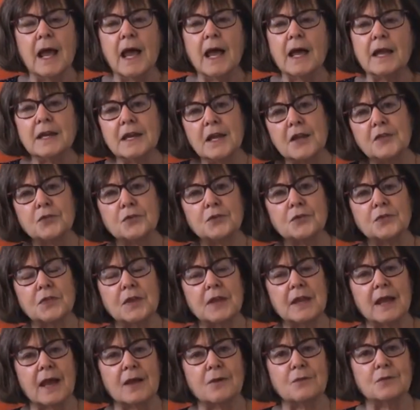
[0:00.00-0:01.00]
Another
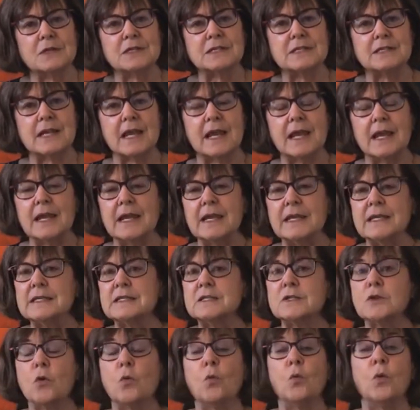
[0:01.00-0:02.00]
thing I would say
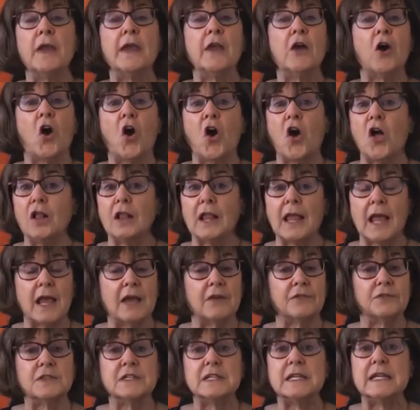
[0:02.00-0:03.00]
is we all
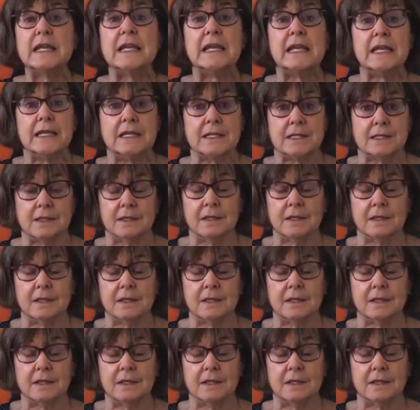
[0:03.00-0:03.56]
have to eat.